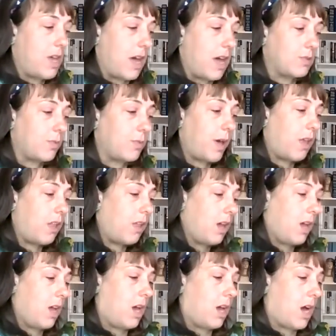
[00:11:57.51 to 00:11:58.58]
as well.
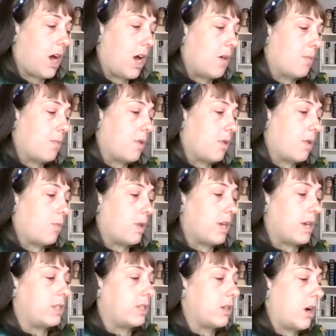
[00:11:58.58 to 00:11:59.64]
We
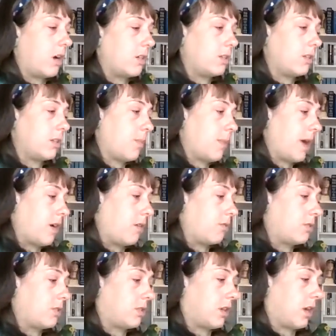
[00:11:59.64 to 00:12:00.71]
had talked about